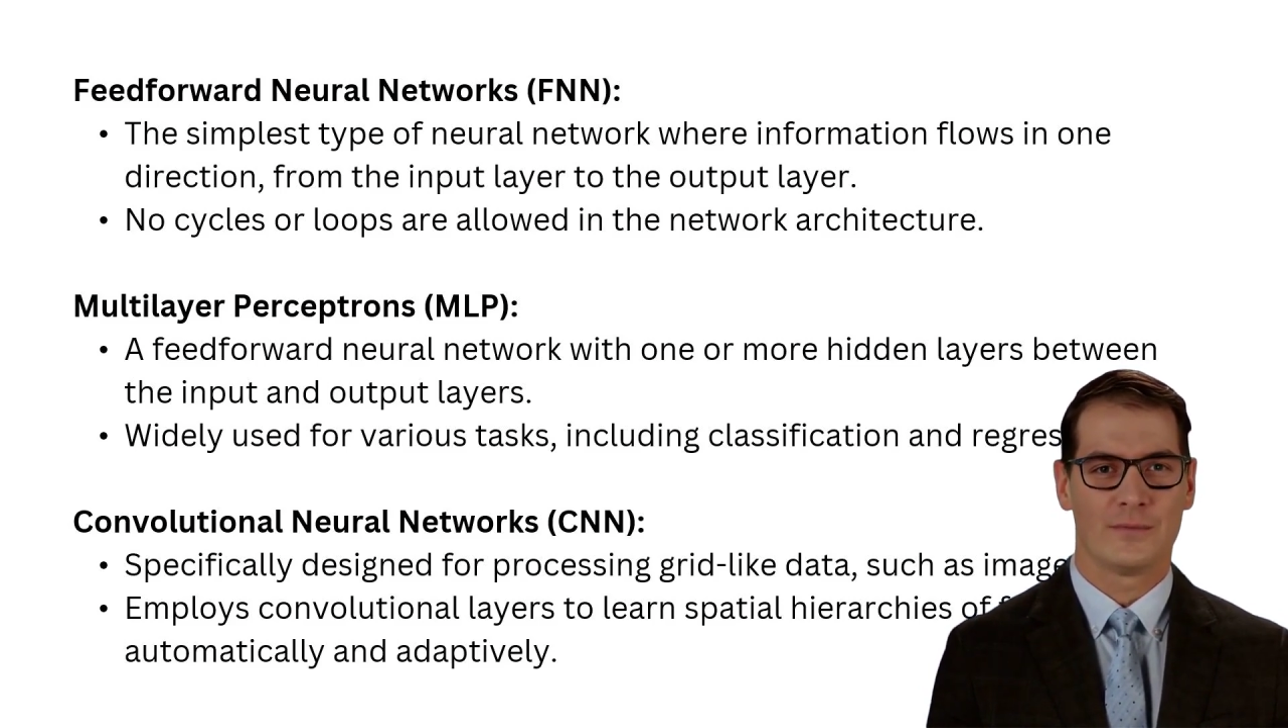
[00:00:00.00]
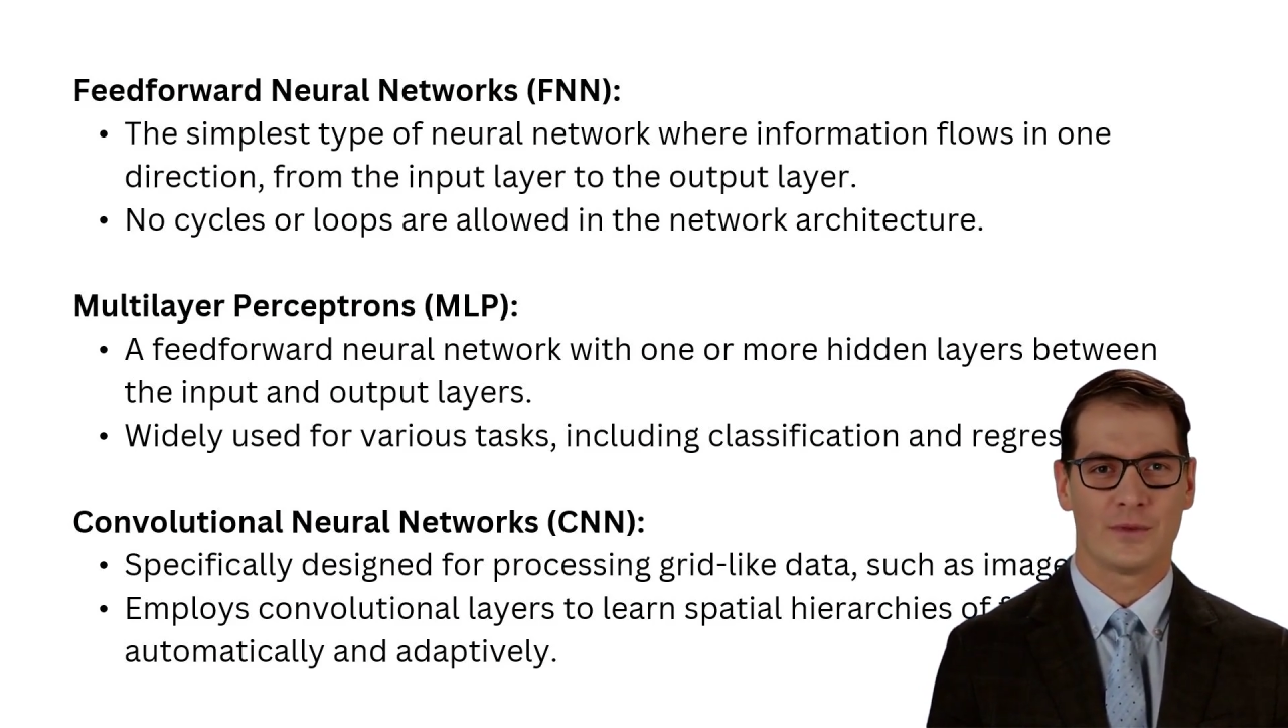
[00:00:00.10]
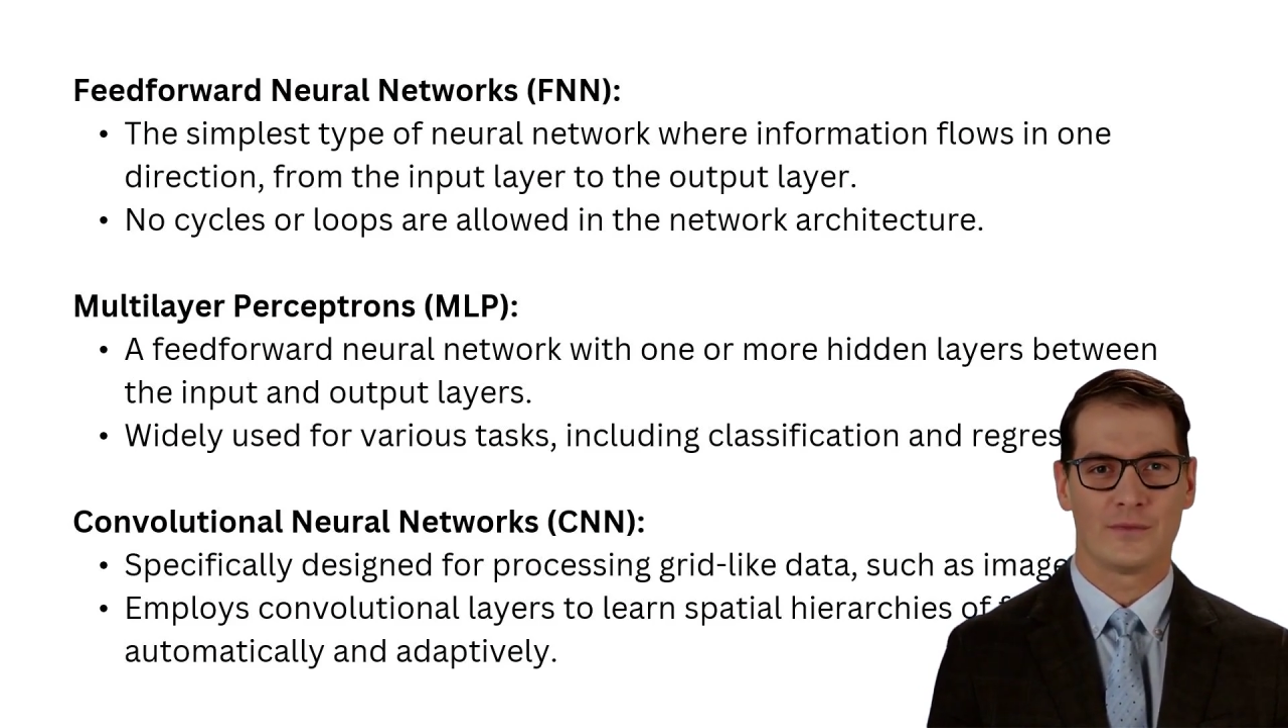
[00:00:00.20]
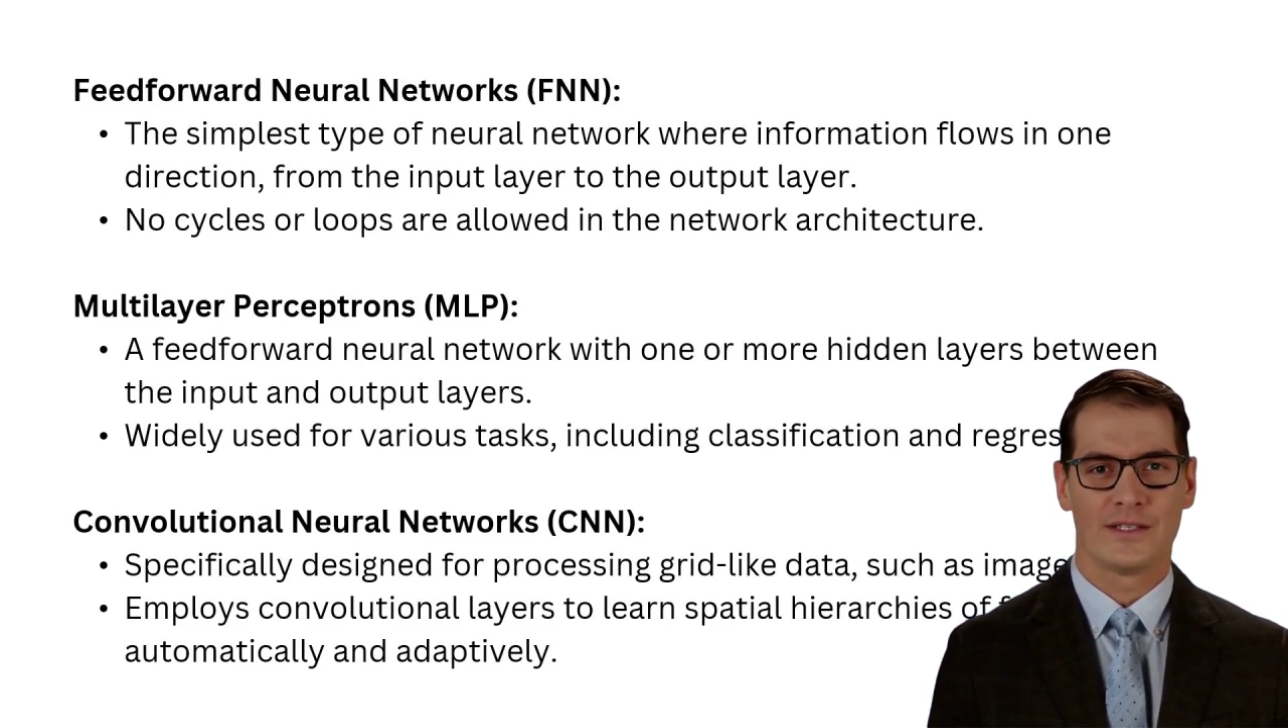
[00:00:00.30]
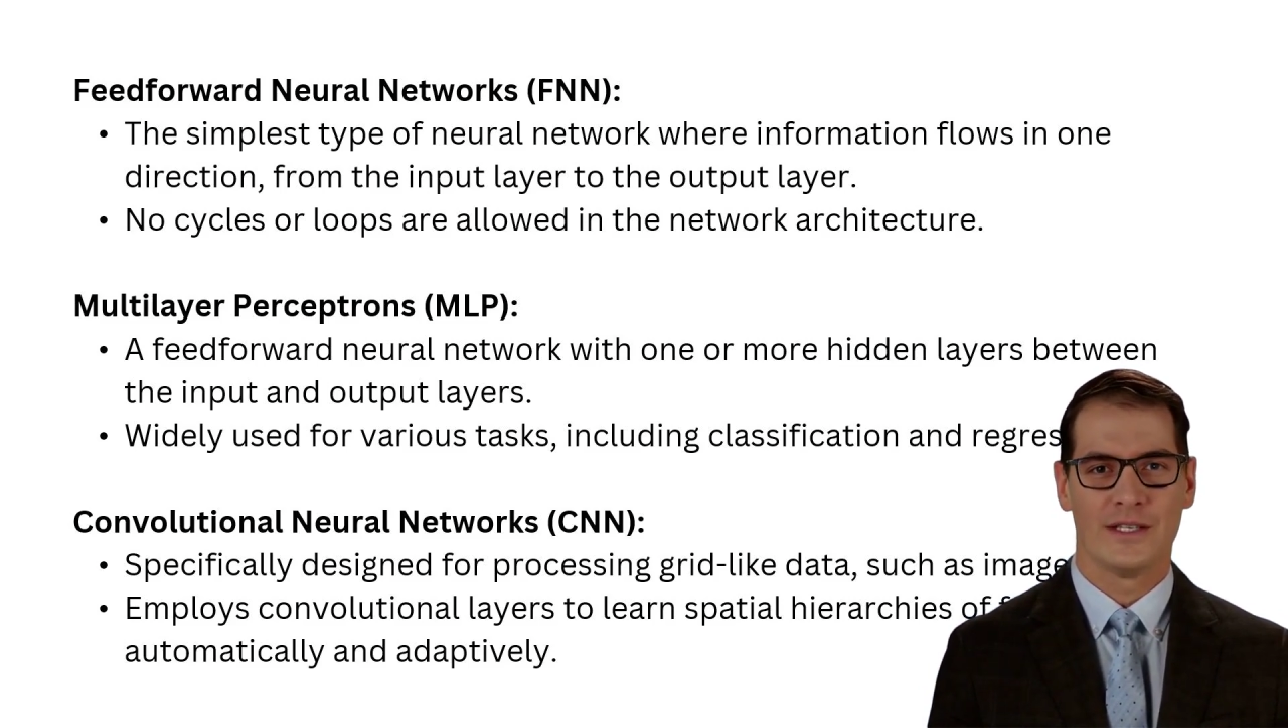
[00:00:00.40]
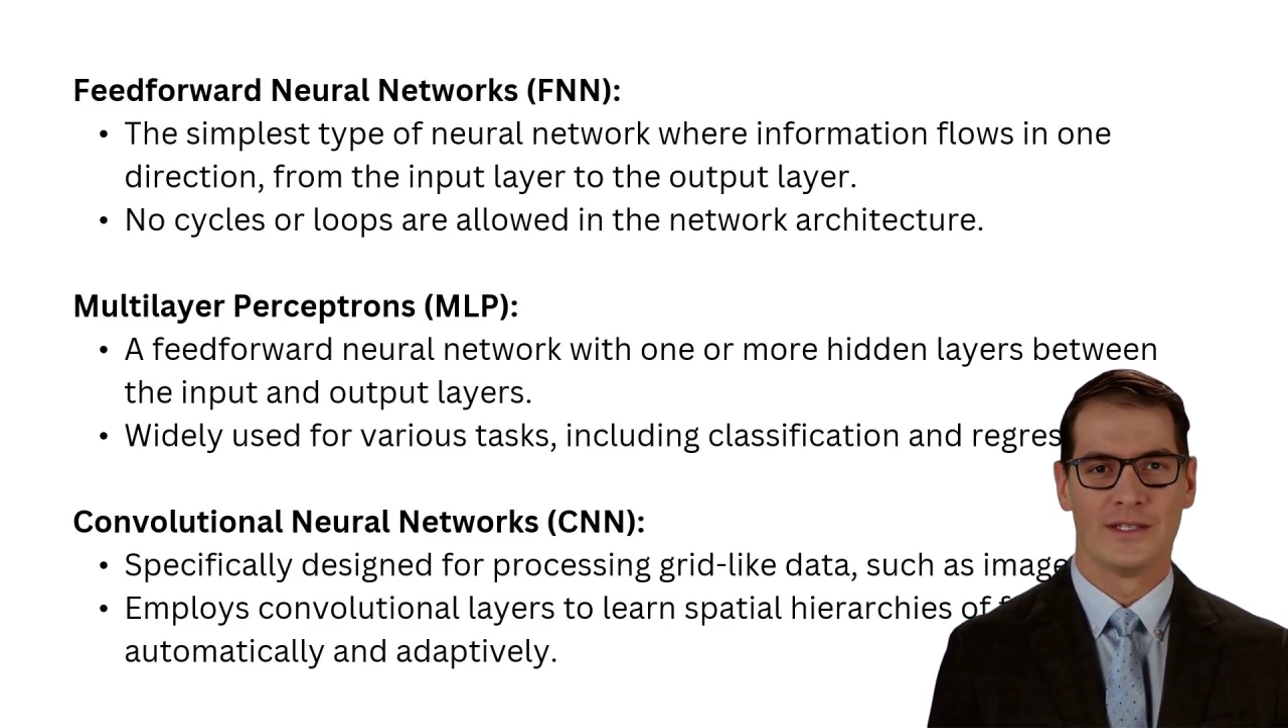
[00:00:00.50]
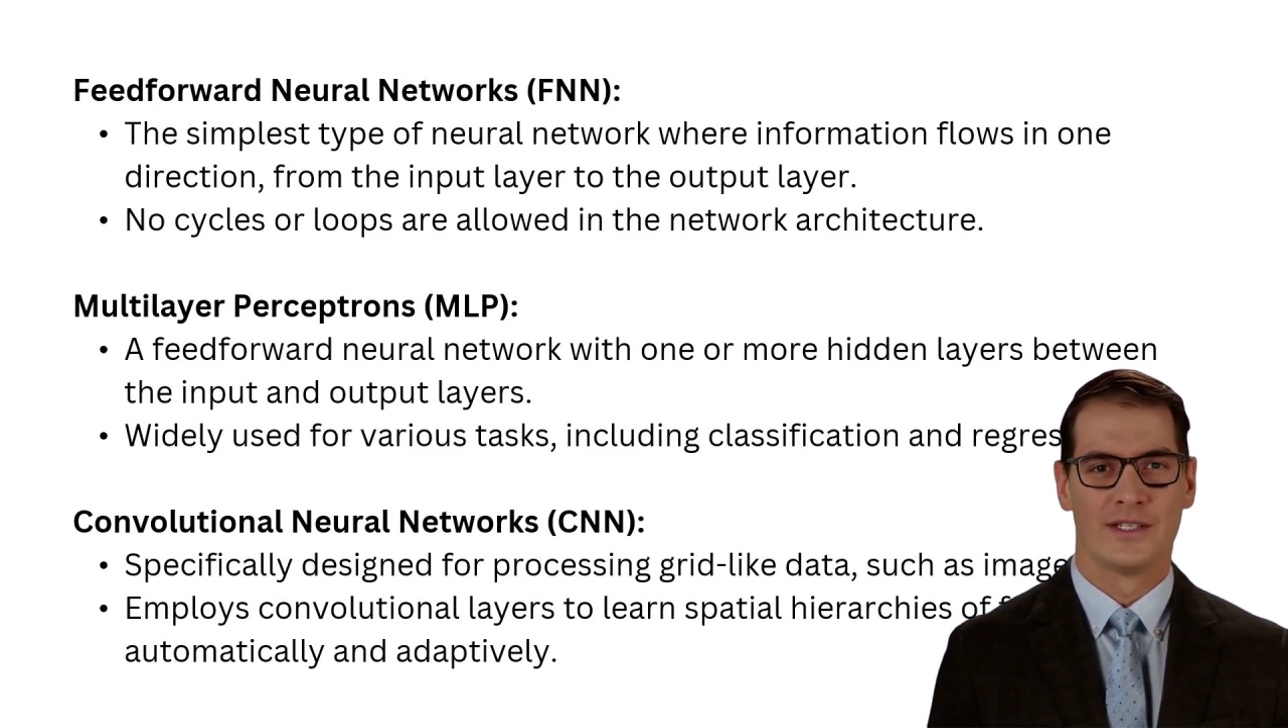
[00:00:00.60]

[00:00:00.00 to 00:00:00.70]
purposes